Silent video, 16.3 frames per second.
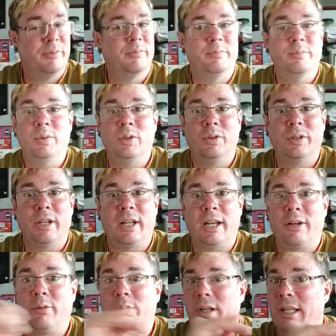More than
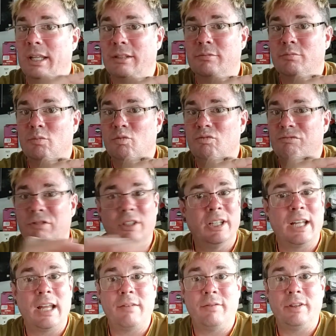adequate. It's
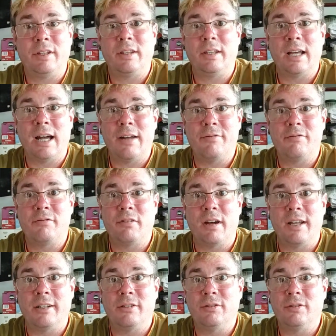running everything that I've
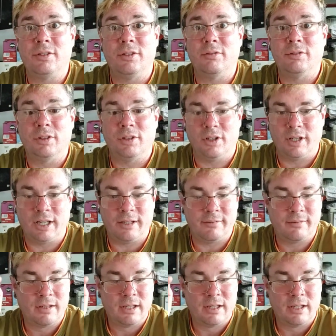tried to run on it.